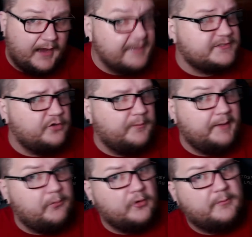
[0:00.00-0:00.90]
I sold
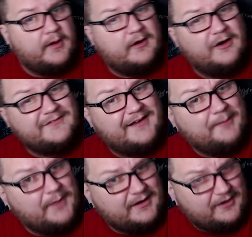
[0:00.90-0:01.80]
my Pokemon cards and
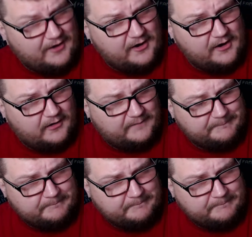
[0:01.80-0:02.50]
I bought a car.